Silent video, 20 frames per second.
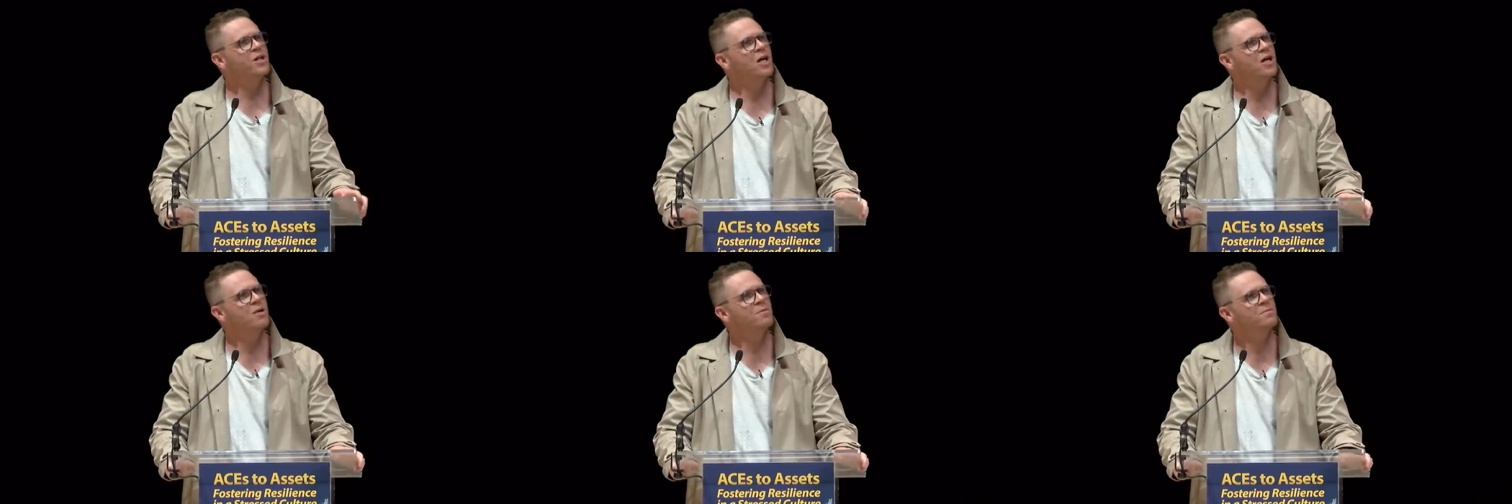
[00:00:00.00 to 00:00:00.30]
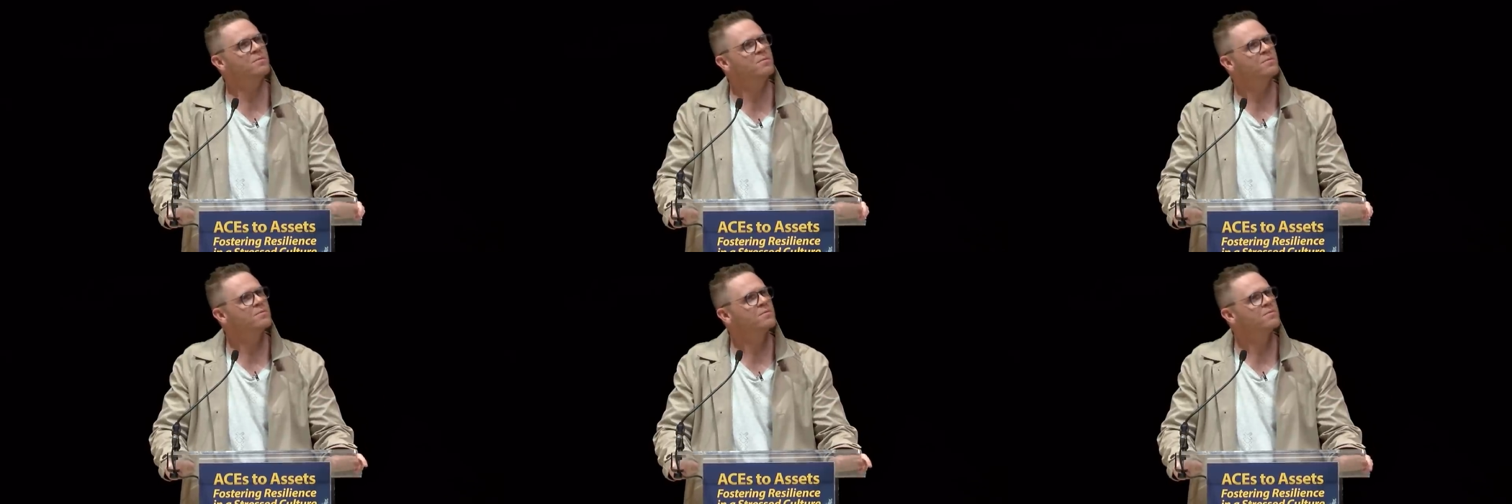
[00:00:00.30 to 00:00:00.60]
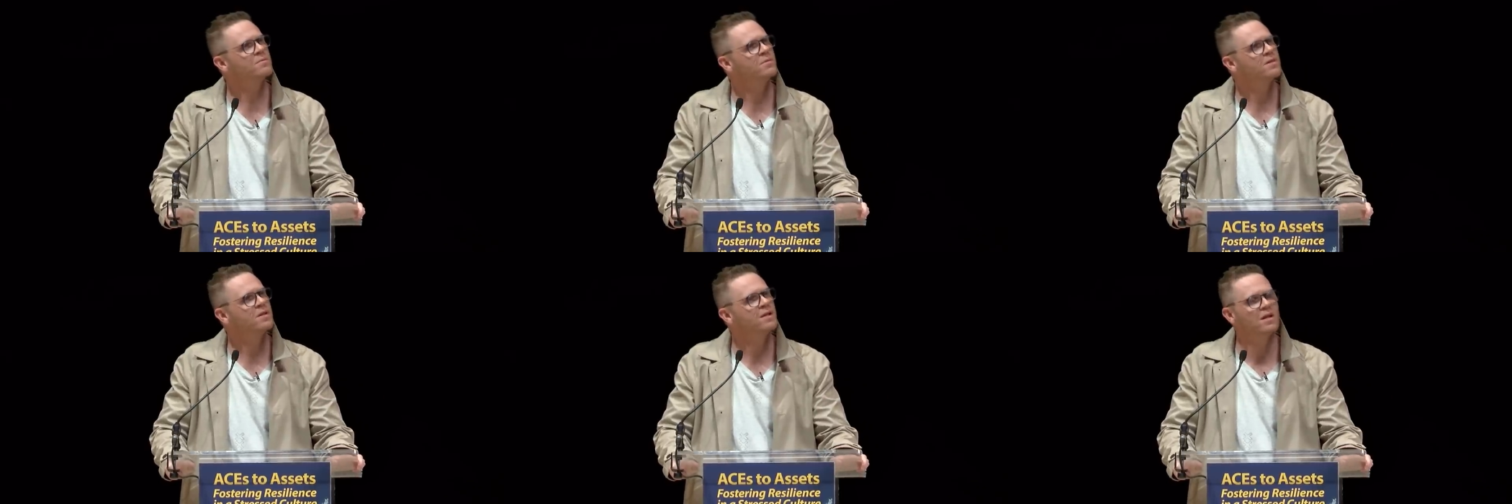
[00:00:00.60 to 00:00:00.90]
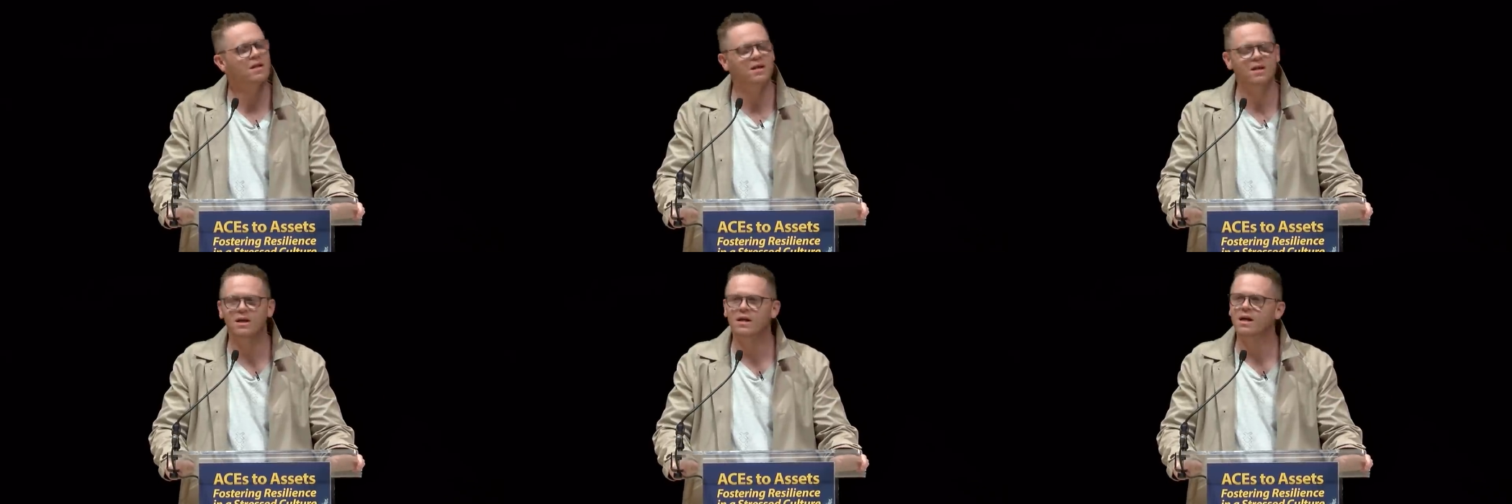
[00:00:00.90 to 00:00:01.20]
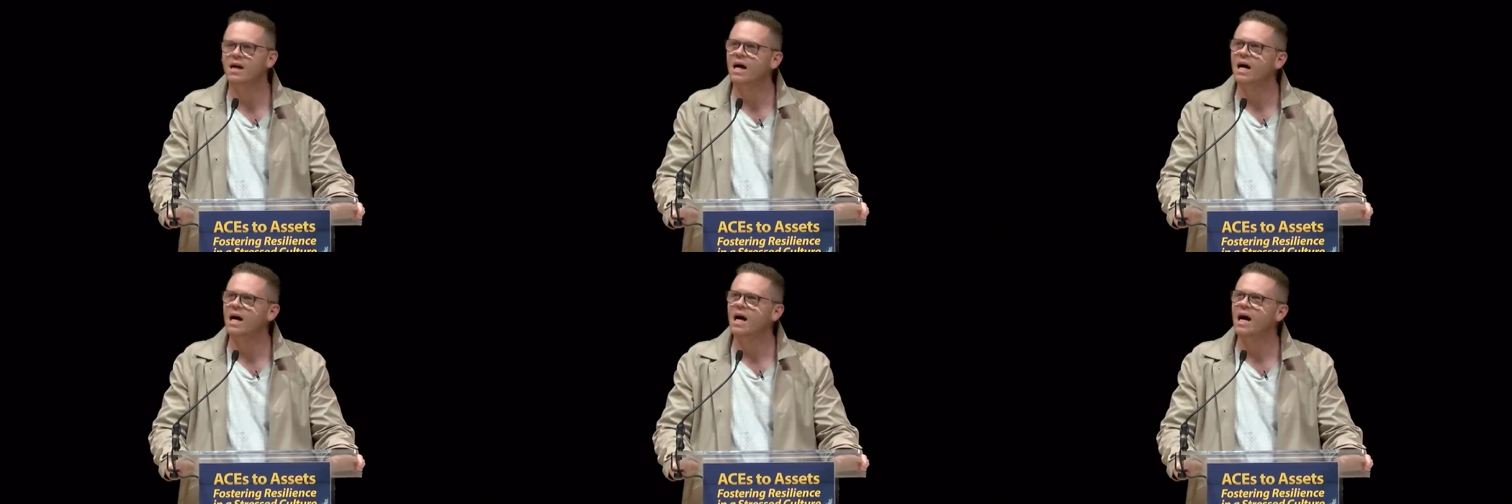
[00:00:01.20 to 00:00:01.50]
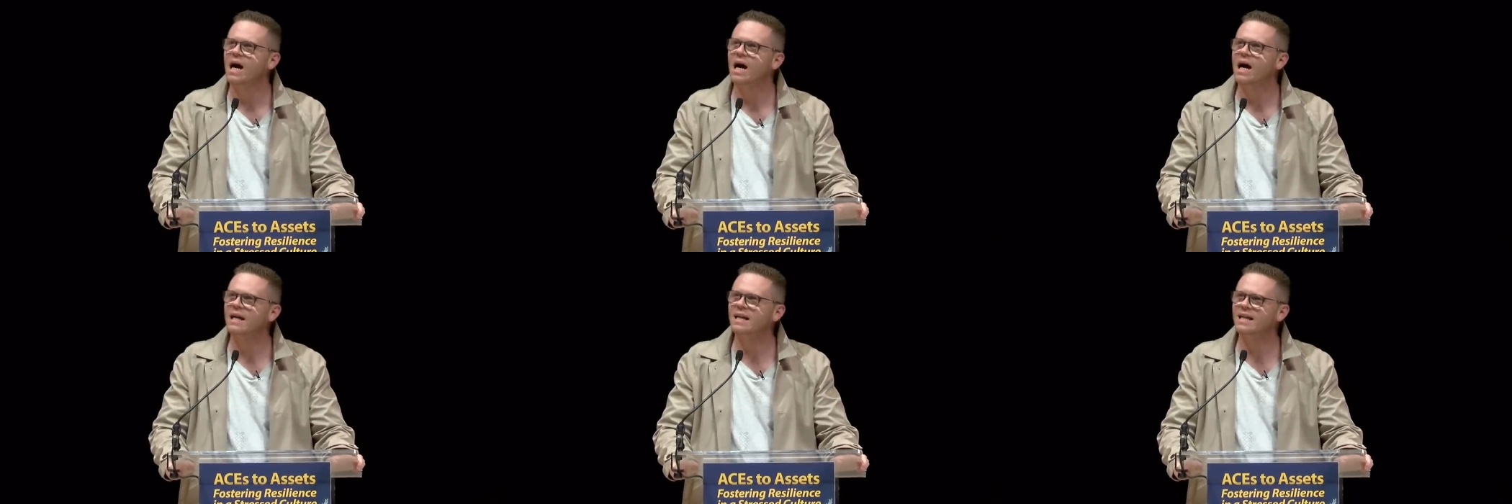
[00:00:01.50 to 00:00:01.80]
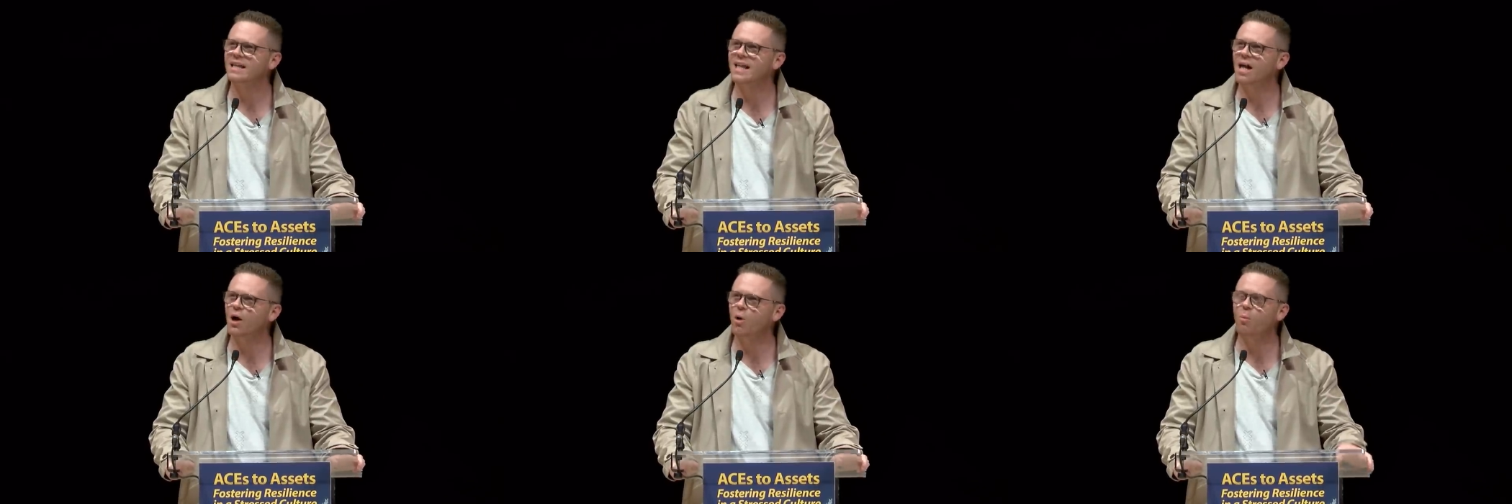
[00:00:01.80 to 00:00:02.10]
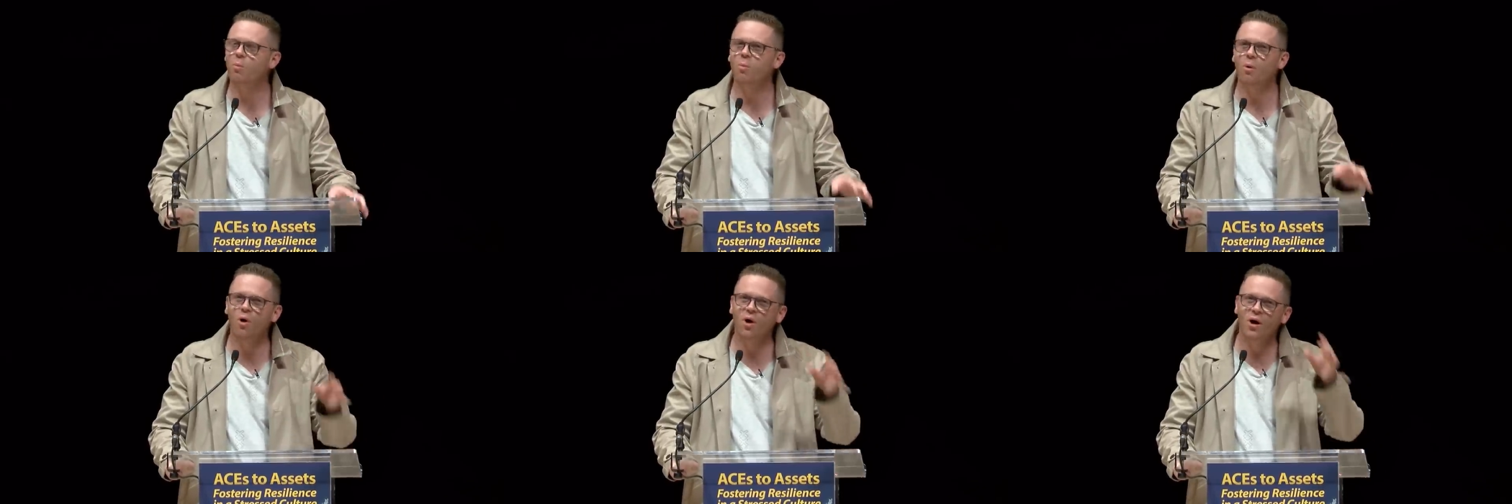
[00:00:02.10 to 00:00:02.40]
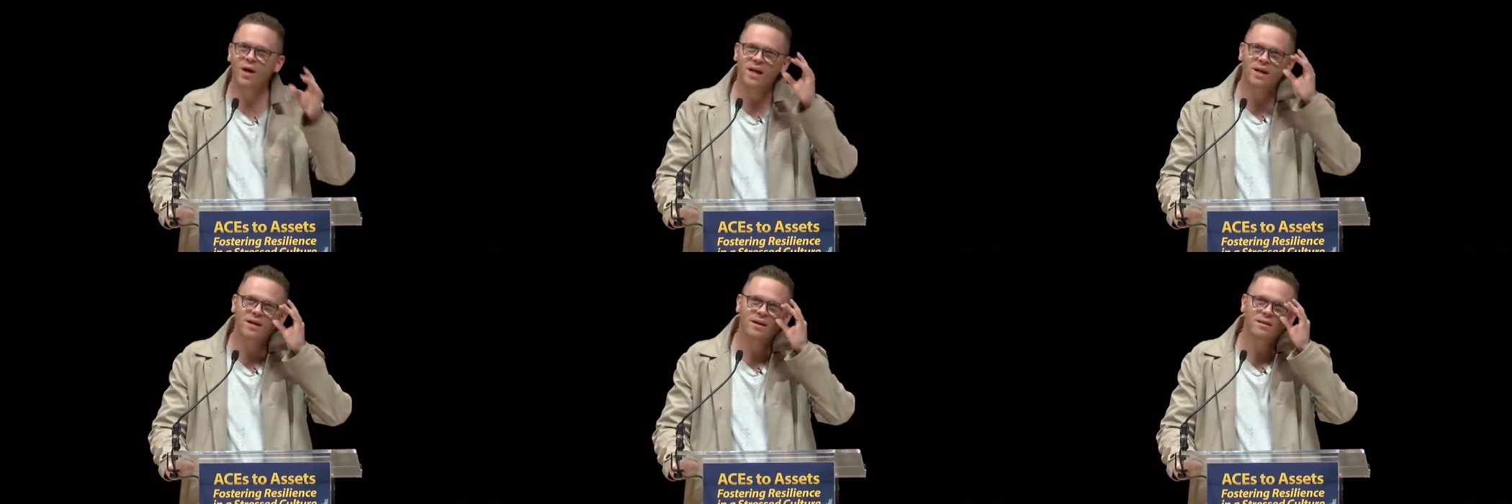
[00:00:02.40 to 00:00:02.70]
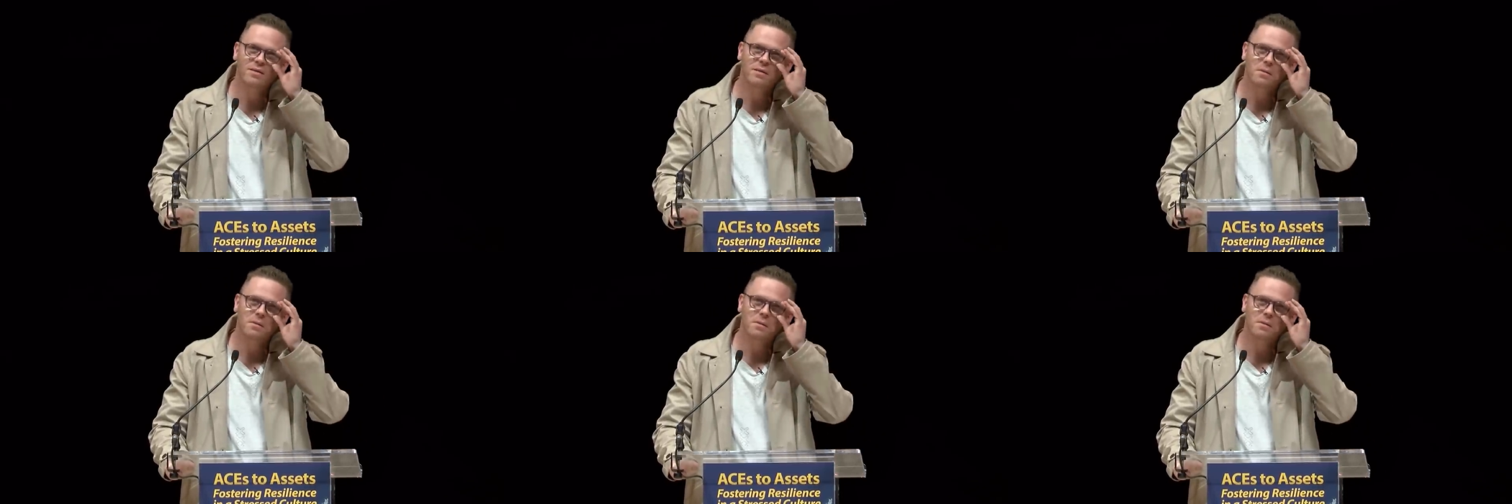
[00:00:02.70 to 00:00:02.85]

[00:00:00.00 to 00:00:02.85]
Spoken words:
arm and a little boy